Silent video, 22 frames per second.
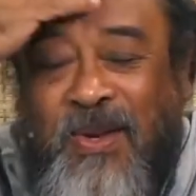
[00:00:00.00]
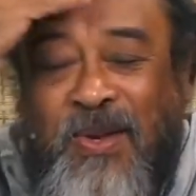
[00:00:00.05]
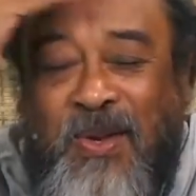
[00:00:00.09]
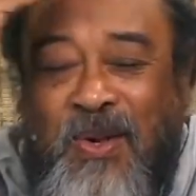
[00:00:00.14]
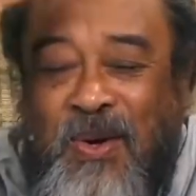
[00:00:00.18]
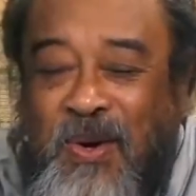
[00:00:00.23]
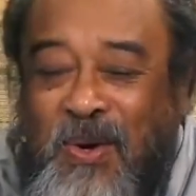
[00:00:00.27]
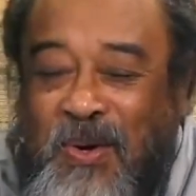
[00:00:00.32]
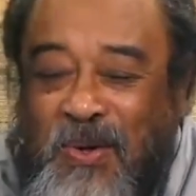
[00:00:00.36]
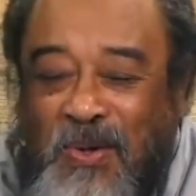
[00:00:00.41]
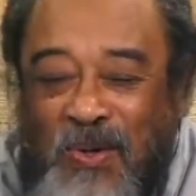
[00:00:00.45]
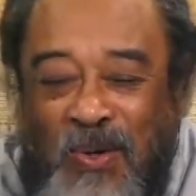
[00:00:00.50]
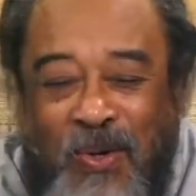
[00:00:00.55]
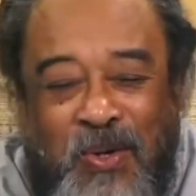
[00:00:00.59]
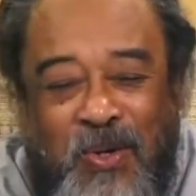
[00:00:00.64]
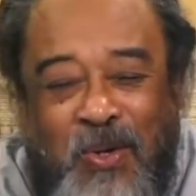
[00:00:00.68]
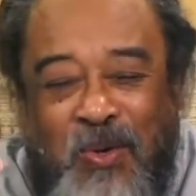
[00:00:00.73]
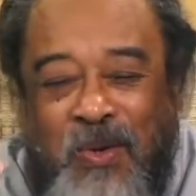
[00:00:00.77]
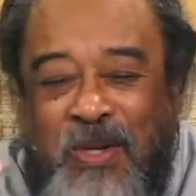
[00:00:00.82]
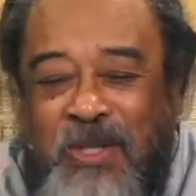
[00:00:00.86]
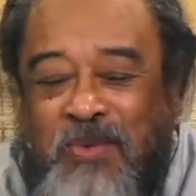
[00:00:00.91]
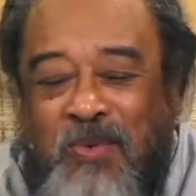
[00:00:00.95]
No,
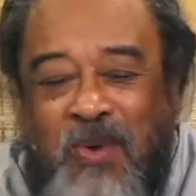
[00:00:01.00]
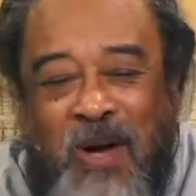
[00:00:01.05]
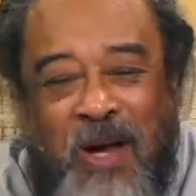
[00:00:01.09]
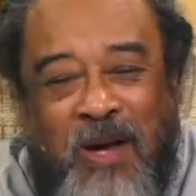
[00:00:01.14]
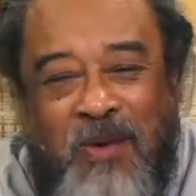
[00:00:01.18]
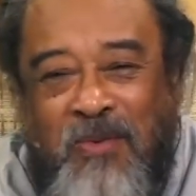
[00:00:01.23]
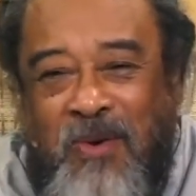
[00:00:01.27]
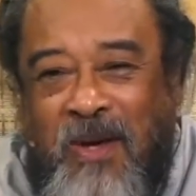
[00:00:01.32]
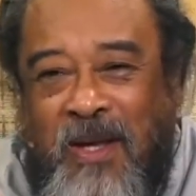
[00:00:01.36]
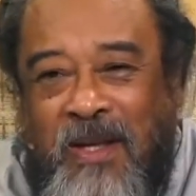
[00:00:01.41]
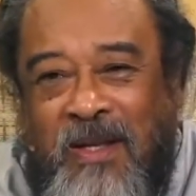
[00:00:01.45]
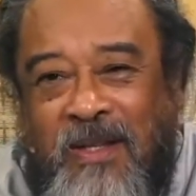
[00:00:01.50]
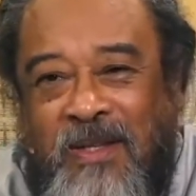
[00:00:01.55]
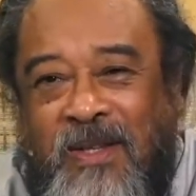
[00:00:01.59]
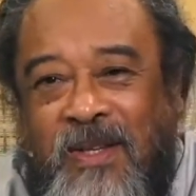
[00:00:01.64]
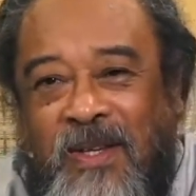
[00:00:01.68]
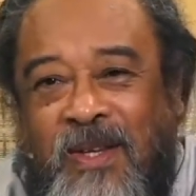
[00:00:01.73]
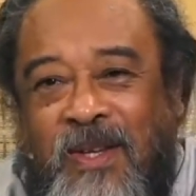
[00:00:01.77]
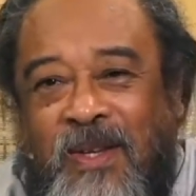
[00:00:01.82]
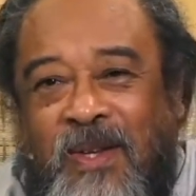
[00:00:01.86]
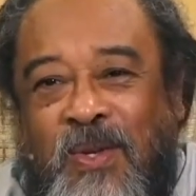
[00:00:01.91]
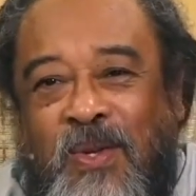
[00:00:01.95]
don't do its work for it.
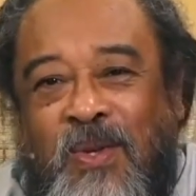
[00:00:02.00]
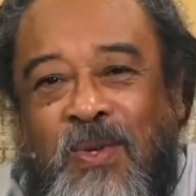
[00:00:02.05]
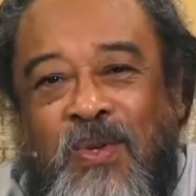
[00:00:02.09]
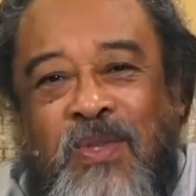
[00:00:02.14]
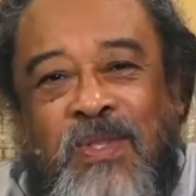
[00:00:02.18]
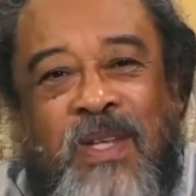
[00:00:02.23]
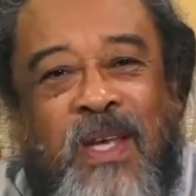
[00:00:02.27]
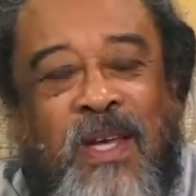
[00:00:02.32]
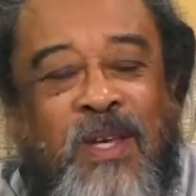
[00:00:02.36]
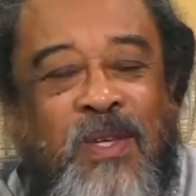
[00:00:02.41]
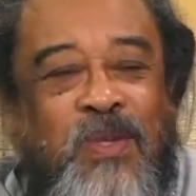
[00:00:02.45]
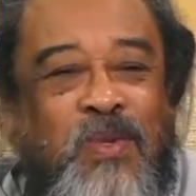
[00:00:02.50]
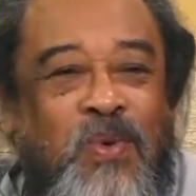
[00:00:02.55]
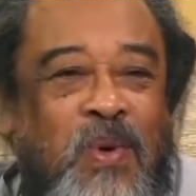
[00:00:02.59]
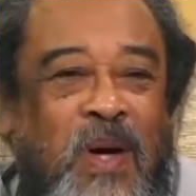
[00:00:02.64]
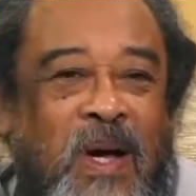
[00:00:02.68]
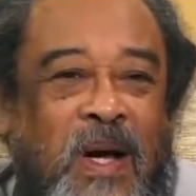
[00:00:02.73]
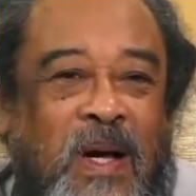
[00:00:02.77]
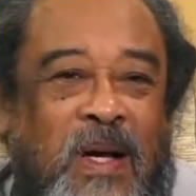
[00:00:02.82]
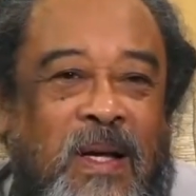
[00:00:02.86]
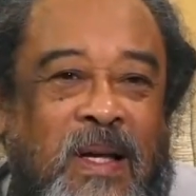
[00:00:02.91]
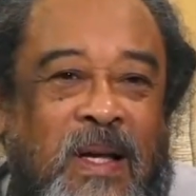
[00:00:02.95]
You stay as
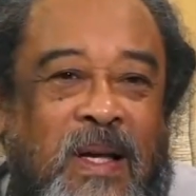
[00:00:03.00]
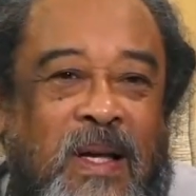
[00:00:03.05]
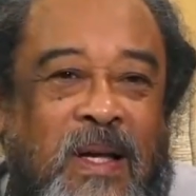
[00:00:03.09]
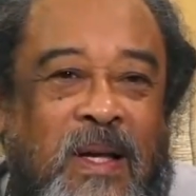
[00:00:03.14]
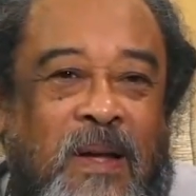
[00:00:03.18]
you are.